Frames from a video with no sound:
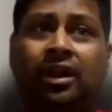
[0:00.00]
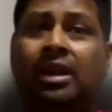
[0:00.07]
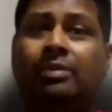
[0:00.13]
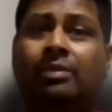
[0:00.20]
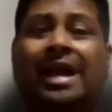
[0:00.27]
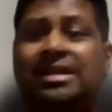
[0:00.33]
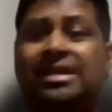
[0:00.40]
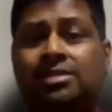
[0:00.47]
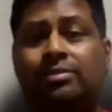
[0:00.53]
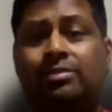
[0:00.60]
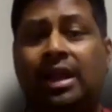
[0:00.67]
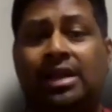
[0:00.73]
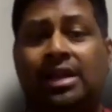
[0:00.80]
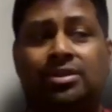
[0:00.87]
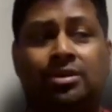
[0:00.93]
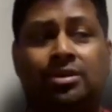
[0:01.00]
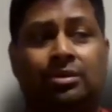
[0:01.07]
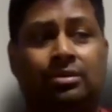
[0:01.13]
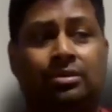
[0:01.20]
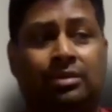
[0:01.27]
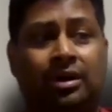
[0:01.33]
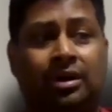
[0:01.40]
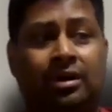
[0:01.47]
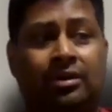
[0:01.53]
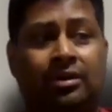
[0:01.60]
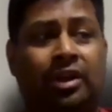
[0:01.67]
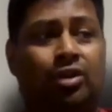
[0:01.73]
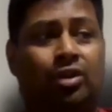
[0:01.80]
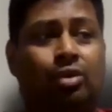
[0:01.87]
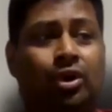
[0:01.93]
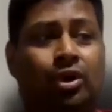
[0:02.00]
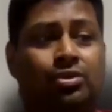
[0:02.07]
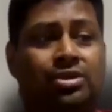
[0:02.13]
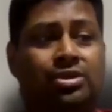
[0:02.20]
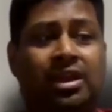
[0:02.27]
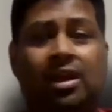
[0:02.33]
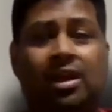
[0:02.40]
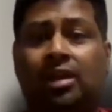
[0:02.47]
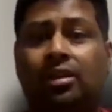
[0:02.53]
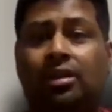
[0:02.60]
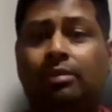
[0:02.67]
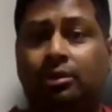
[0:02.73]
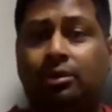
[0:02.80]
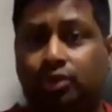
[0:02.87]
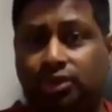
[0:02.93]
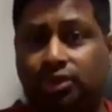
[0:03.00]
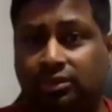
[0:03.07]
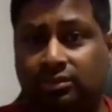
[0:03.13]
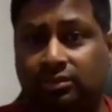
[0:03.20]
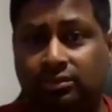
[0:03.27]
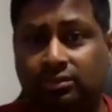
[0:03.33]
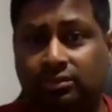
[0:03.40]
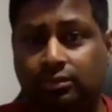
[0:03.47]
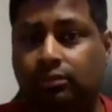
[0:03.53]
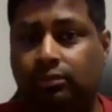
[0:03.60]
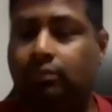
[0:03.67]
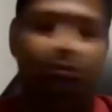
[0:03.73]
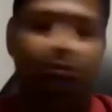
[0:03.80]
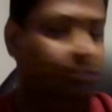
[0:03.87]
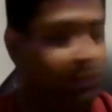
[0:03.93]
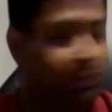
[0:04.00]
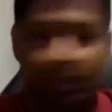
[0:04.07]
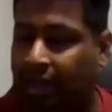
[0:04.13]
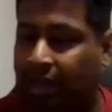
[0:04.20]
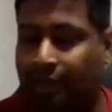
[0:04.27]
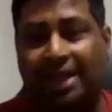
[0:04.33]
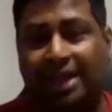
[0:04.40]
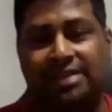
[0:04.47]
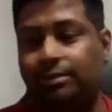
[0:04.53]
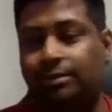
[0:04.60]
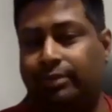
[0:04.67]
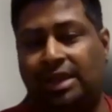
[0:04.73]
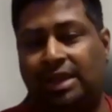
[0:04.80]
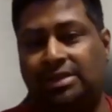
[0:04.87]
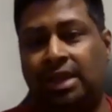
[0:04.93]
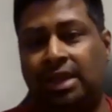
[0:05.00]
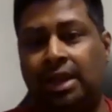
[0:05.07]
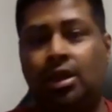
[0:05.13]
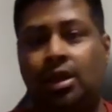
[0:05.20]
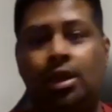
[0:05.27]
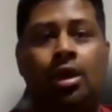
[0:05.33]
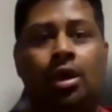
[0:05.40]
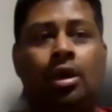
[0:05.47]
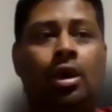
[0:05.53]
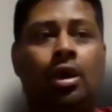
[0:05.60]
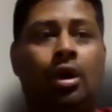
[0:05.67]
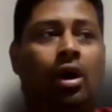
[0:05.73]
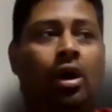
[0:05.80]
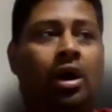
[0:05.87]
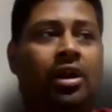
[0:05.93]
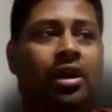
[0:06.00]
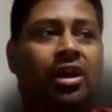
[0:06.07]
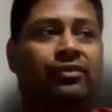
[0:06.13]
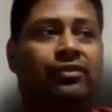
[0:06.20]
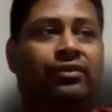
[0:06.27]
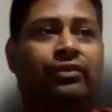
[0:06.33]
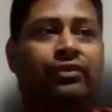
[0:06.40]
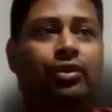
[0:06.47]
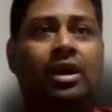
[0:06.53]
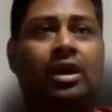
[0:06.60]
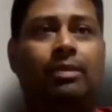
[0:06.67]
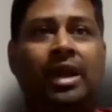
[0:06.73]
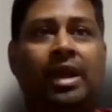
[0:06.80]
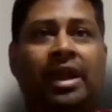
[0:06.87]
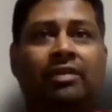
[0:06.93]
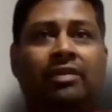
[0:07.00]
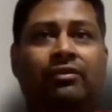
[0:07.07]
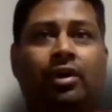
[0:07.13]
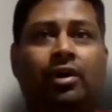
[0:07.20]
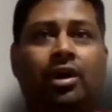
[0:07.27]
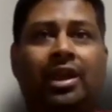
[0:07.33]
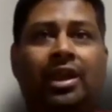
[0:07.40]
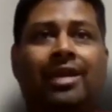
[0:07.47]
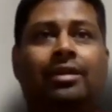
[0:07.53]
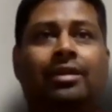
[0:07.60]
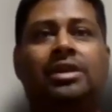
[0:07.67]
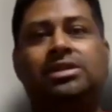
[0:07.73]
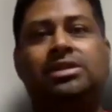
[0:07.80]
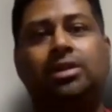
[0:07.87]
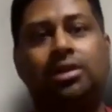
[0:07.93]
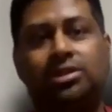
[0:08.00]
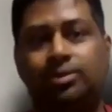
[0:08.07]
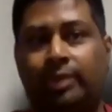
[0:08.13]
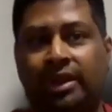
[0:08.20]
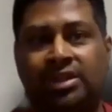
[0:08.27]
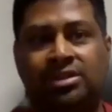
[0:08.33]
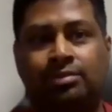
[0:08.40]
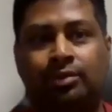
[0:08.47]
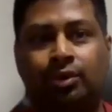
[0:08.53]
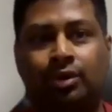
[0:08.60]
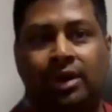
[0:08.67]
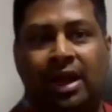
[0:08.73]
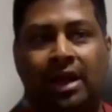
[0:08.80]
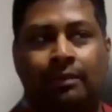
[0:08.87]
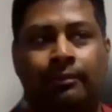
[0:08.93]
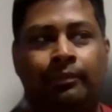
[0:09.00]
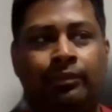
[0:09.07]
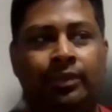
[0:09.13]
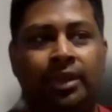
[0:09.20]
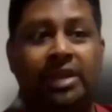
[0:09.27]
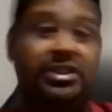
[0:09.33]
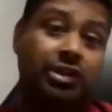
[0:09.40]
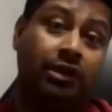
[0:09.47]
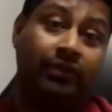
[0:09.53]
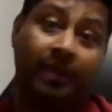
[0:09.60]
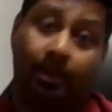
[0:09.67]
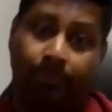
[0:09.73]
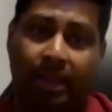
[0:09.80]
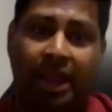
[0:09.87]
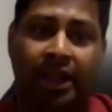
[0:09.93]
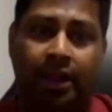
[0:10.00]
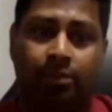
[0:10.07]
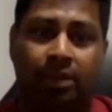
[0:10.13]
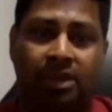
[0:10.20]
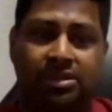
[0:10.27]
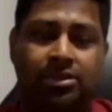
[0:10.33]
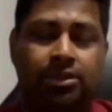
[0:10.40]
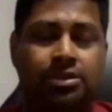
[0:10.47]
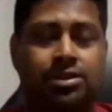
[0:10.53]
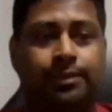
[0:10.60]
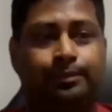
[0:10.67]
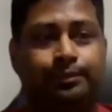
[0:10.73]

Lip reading: as simple as that you want to seek another promotion. It can be as simple as that. Or if you are applying for a research based program instead of an applied masters,